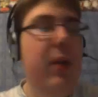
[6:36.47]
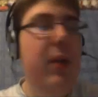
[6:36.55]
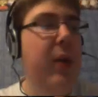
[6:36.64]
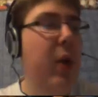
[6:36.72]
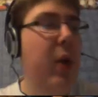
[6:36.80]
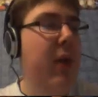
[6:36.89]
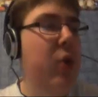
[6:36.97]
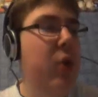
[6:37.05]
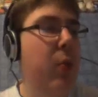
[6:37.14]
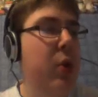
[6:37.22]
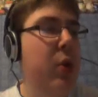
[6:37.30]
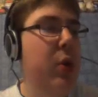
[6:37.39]

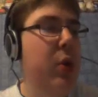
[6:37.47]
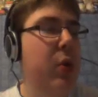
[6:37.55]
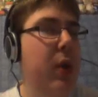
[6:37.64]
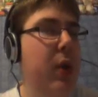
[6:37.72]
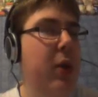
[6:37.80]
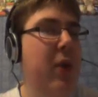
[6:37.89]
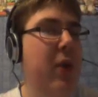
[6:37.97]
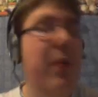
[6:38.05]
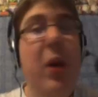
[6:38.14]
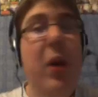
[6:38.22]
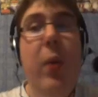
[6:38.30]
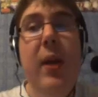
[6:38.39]
They could have so much,
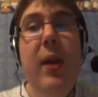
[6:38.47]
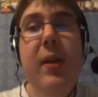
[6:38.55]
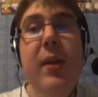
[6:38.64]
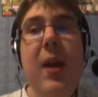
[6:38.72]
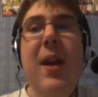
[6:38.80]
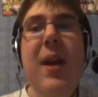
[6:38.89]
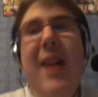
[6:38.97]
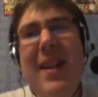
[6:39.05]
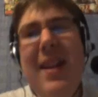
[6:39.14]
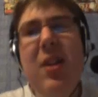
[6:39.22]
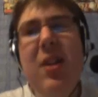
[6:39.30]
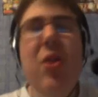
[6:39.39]
like they could have better
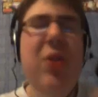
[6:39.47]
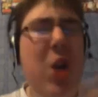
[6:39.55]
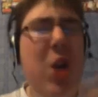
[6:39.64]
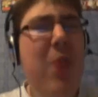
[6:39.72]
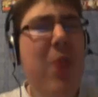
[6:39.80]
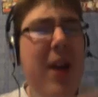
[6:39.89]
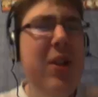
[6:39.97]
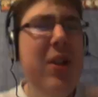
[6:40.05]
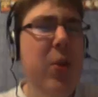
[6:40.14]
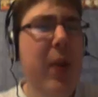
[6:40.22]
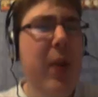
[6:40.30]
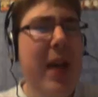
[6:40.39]
ways. Yes, it's not
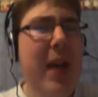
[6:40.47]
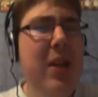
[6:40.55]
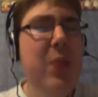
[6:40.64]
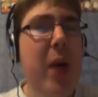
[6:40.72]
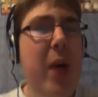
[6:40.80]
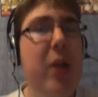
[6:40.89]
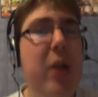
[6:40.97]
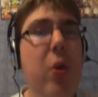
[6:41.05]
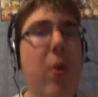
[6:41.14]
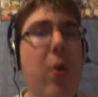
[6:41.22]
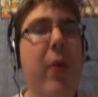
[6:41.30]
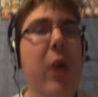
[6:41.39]
too bad in some
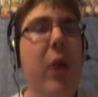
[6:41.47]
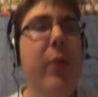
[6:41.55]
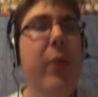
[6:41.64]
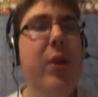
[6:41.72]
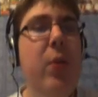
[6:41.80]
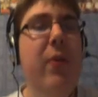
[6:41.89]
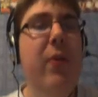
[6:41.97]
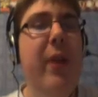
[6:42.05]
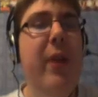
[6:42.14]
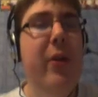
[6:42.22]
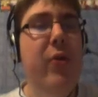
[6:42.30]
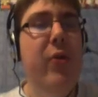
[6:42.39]
cases, but I don't think it would
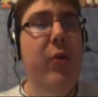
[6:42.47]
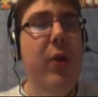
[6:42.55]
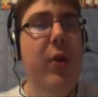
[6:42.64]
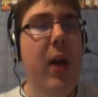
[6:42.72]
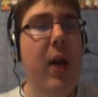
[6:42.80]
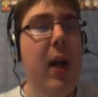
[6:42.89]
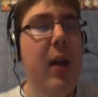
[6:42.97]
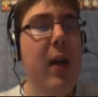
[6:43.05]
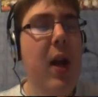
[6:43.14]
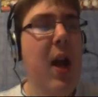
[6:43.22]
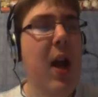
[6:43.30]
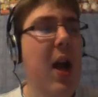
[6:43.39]
be suitable for the Elder Scrolls
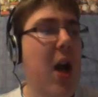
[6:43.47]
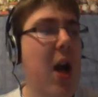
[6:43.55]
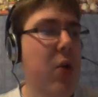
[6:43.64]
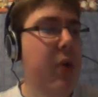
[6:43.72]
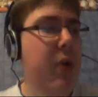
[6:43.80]
Online.